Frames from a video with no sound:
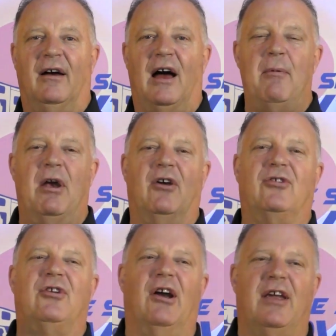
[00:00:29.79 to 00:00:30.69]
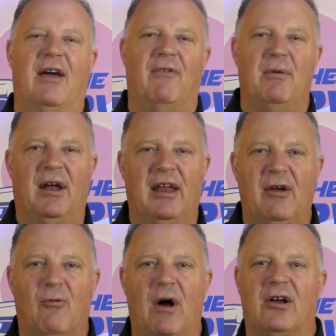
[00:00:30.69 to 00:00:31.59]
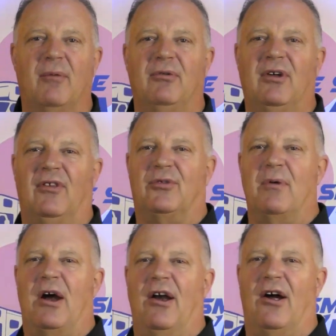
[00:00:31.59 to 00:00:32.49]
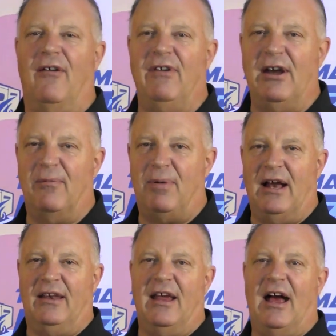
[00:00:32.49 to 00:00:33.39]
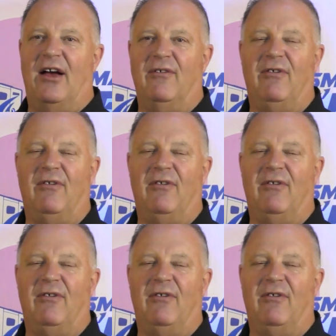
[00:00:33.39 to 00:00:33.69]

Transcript: I'm Eric Stark, everybody. Welcome to the Smart RVer Podcast.